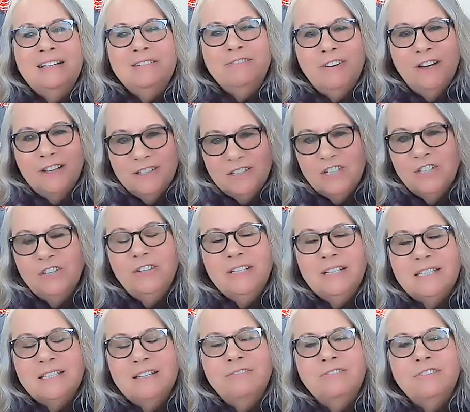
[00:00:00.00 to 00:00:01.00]
volunteering
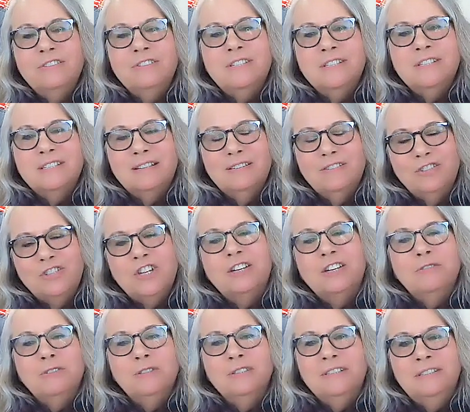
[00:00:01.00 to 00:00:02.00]
at san francisco
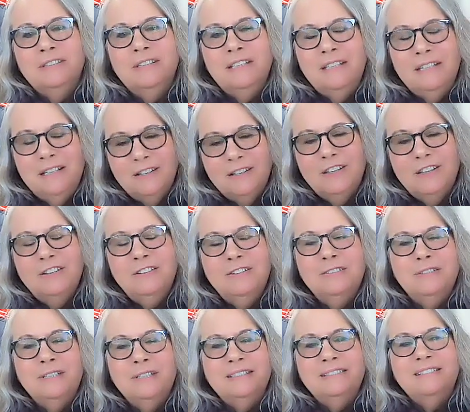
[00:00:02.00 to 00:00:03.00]
general in the nicu
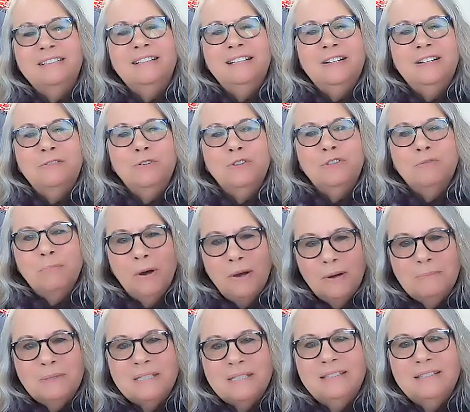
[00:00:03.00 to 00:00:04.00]
and with
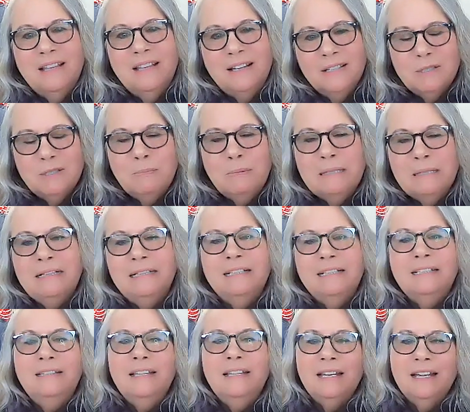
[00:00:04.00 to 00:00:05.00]
moms in the hospital
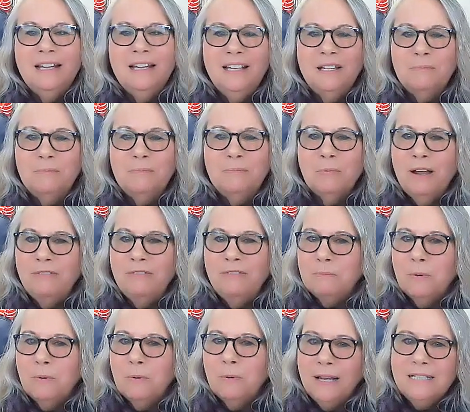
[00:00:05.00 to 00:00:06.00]
and then i had
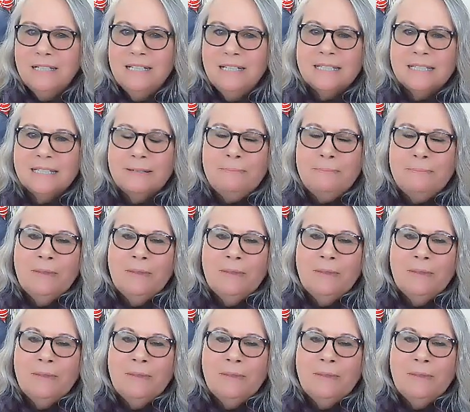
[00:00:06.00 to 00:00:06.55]
private practice